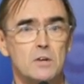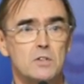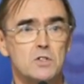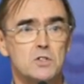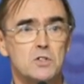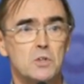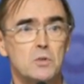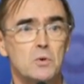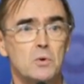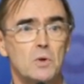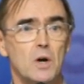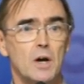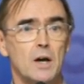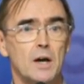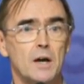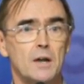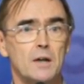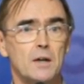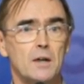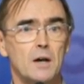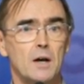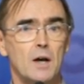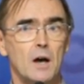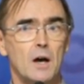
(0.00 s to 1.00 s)
to
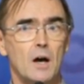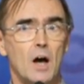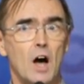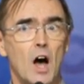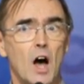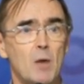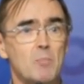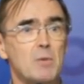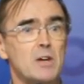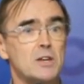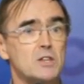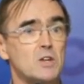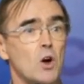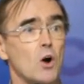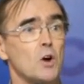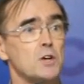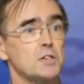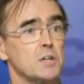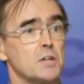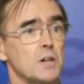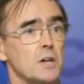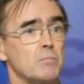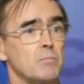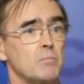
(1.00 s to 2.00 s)
an army
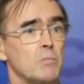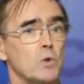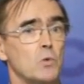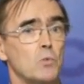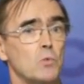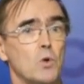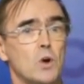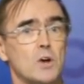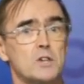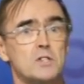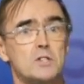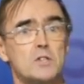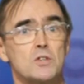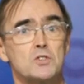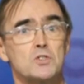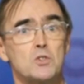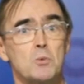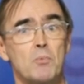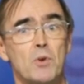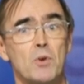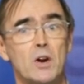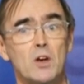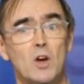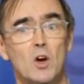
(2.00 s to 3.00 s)
doctor who works in the
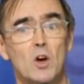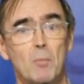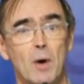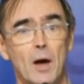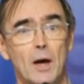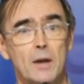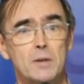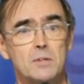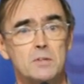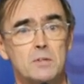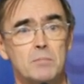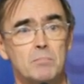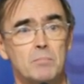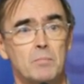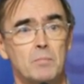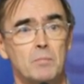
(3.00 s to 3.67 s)
Supreme Command